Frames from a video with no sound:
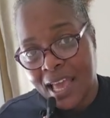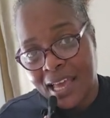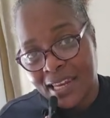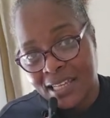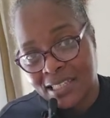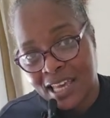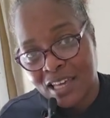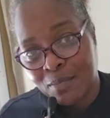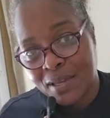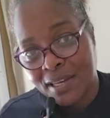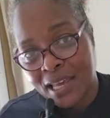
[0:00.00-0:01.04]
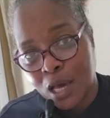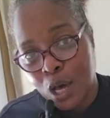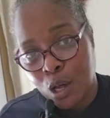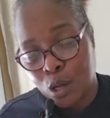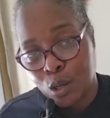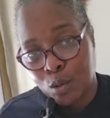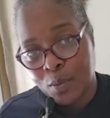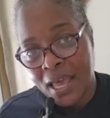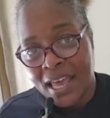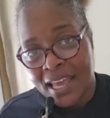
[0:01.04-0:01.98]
and they take them in their home